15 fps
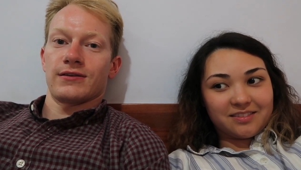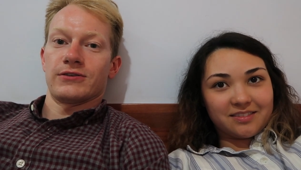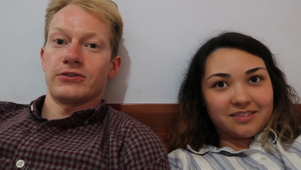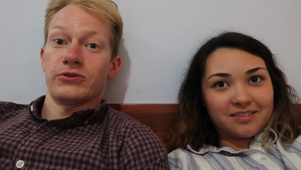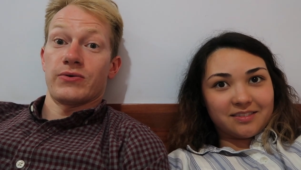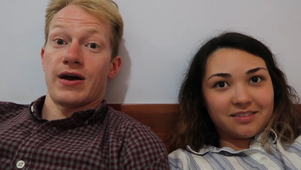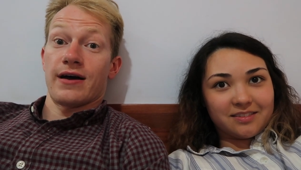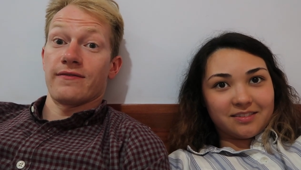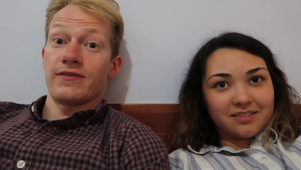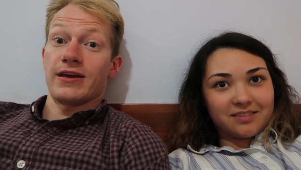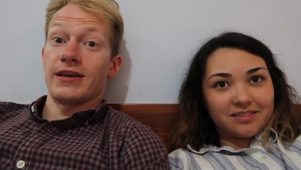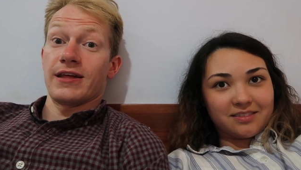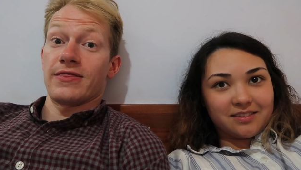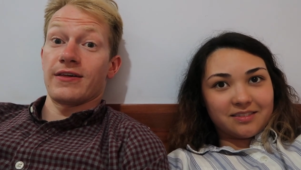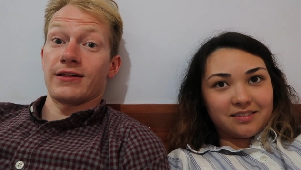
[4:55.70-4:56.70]
Speaker 1: do you have
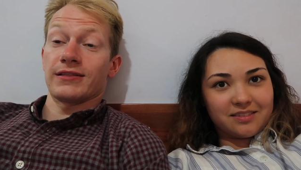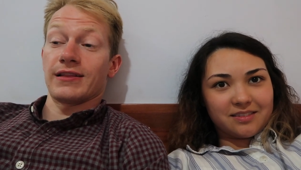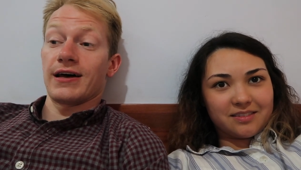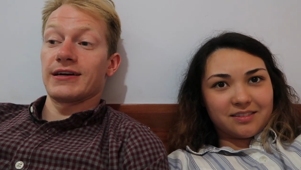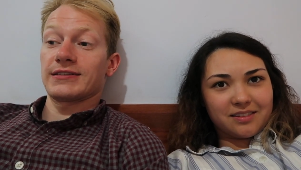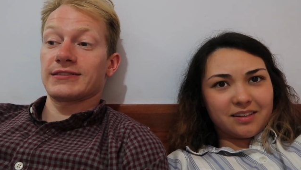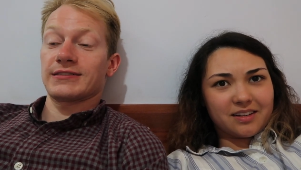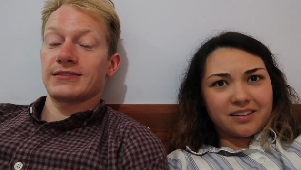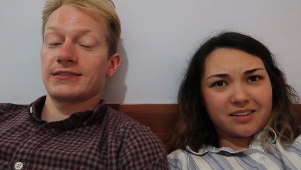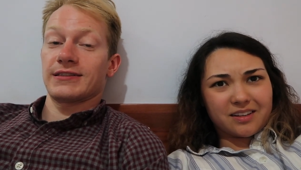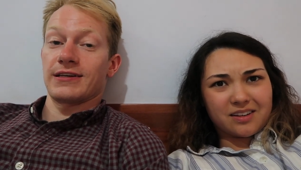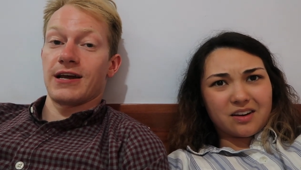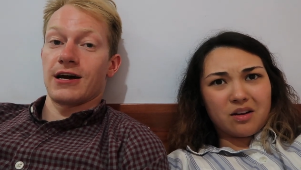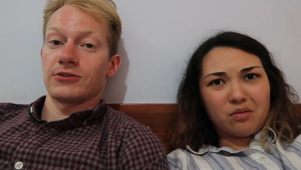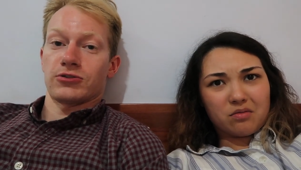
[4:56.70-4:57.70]
anything less?
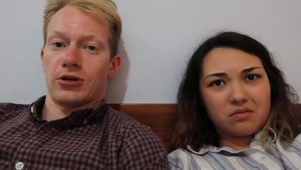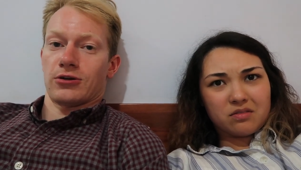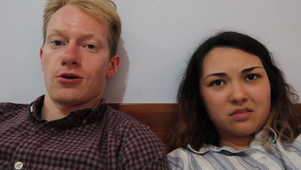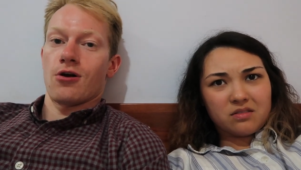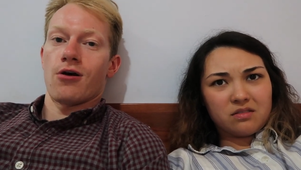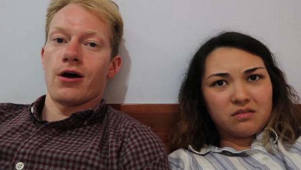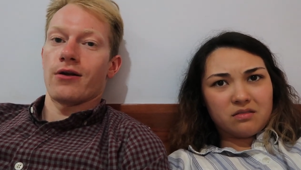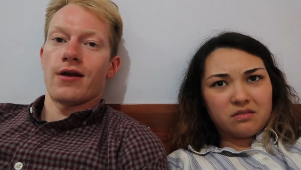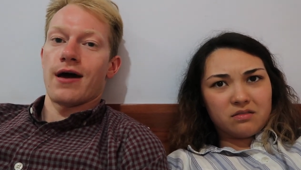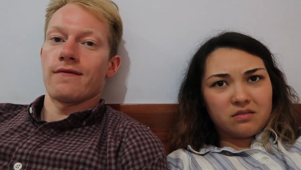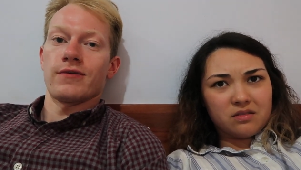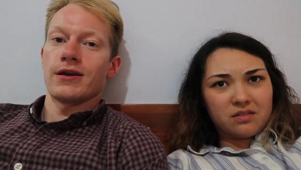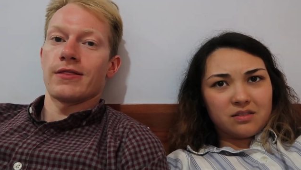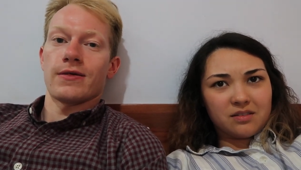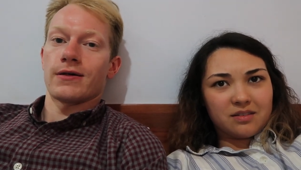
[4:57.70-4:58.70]
The guy's like, no, I don't
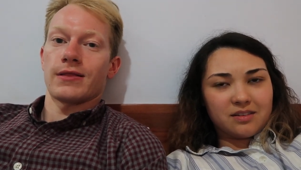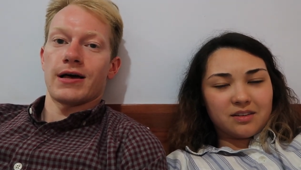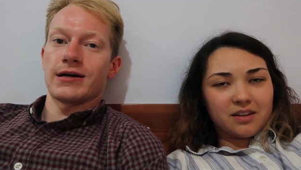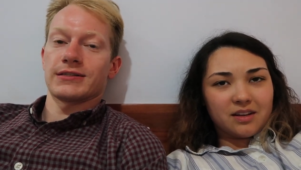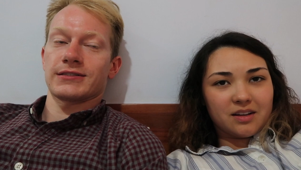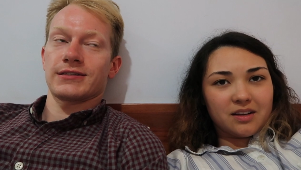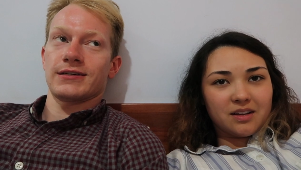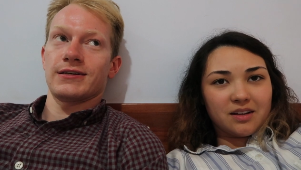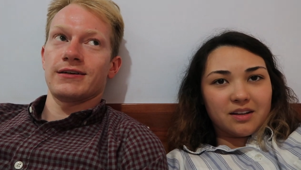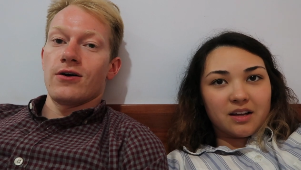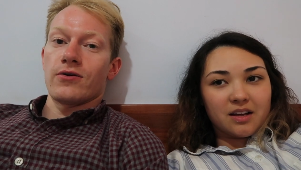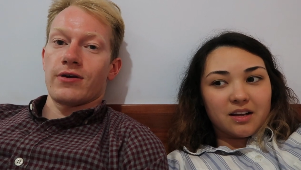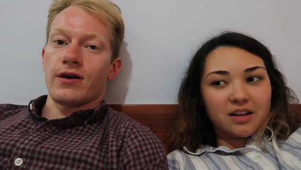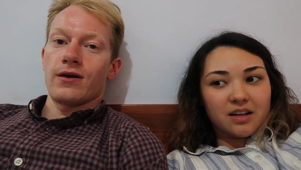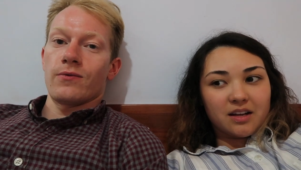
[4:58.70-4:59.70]
have anything less.
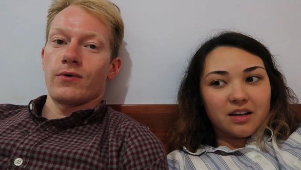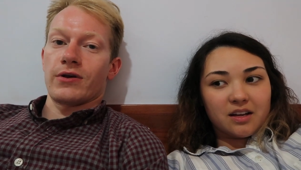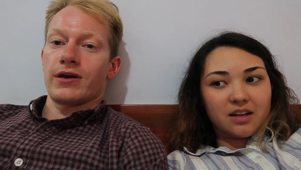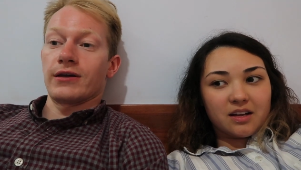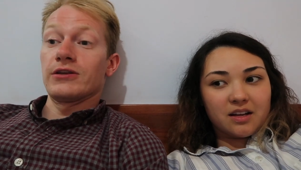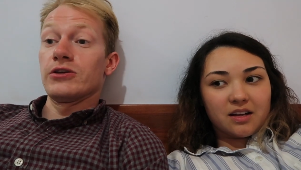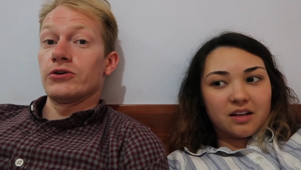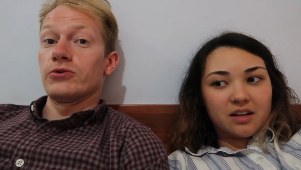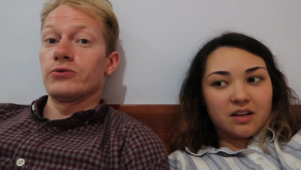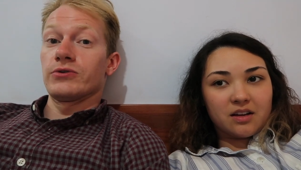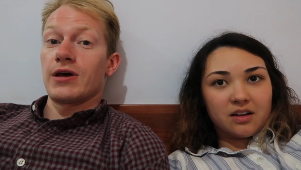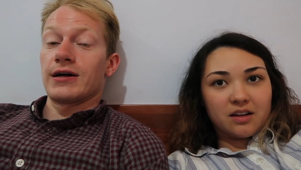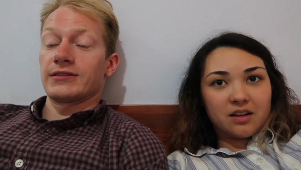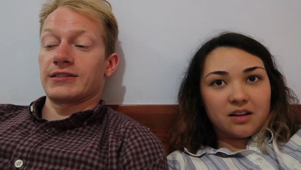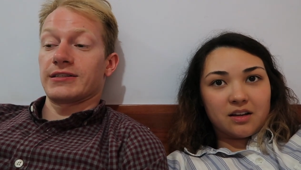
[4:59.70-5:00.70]
Okay, well, can
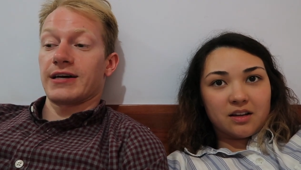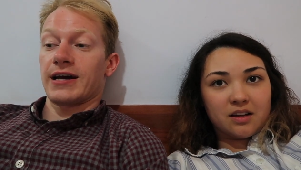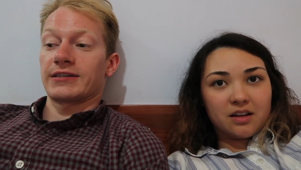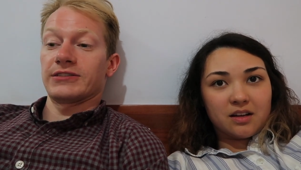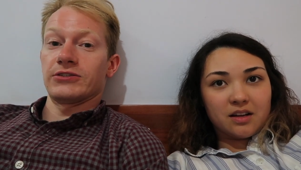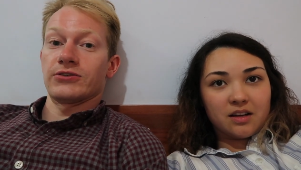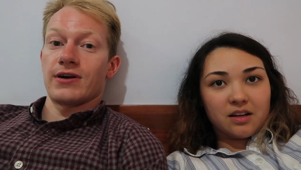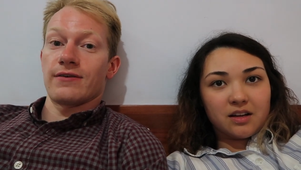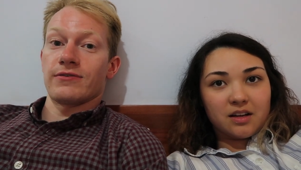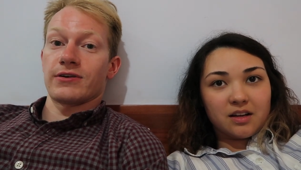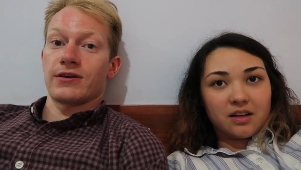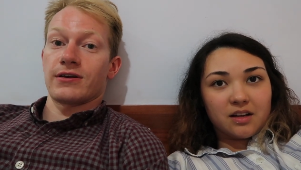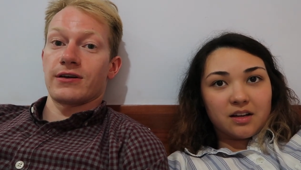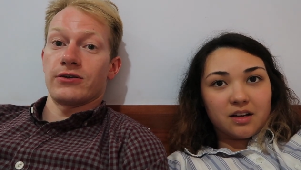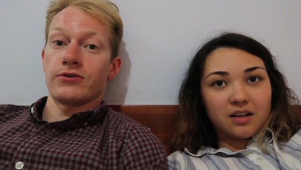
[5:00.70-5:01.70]
you, as a taxi
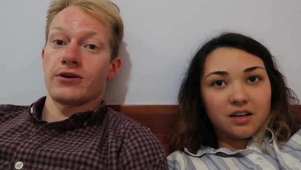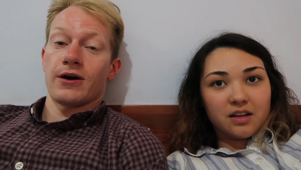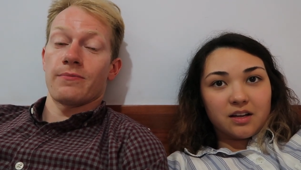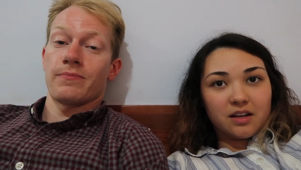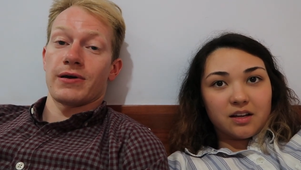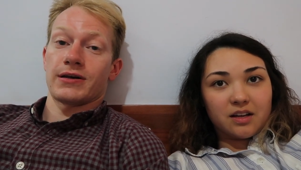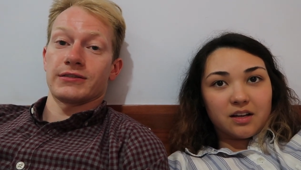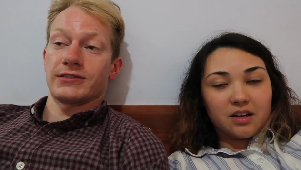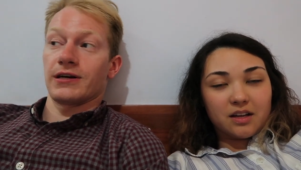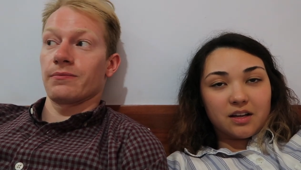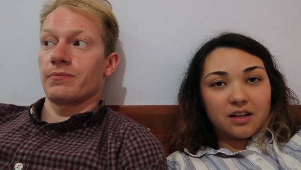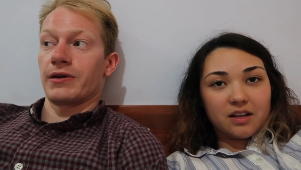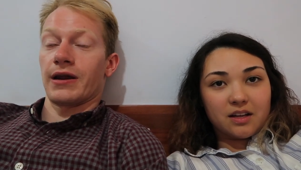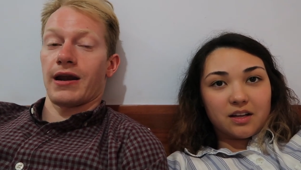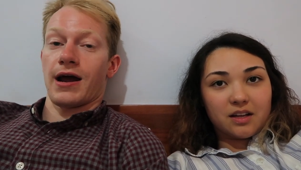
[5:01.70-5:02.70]
driver, can you come pick us
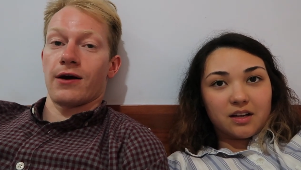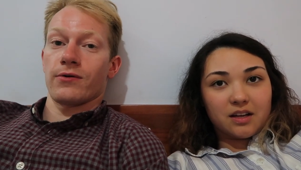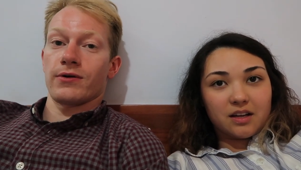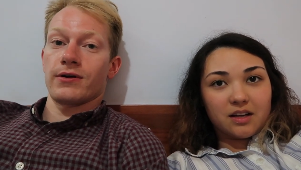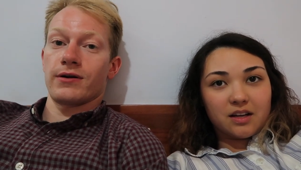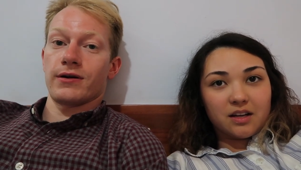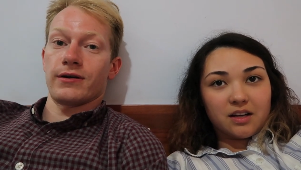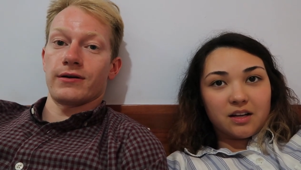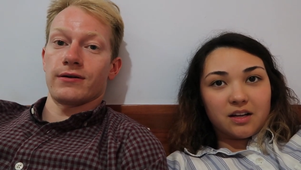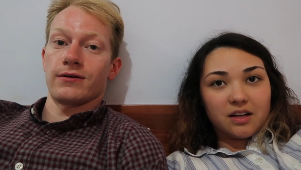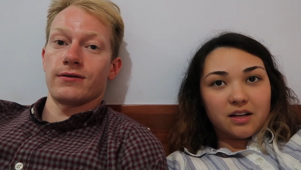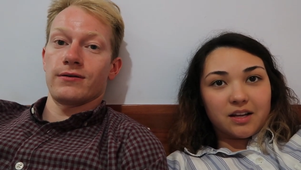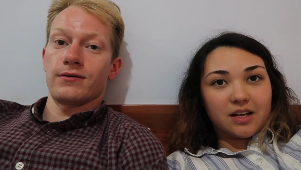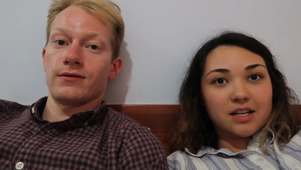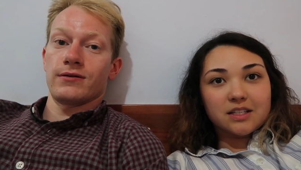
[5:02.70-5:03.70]
up in an hour? And,
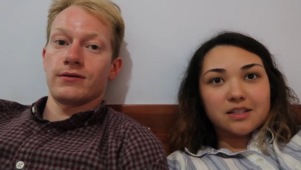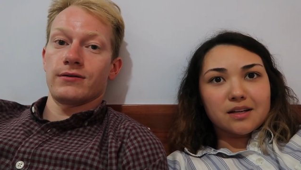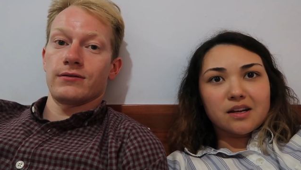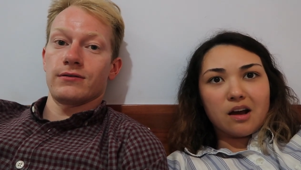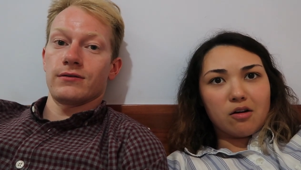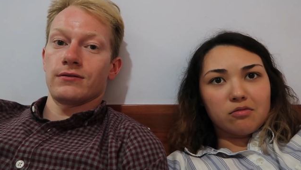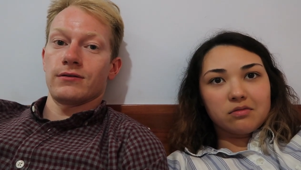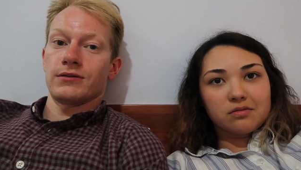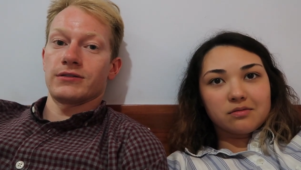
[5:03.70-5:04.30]
Speaker 2: and he said no.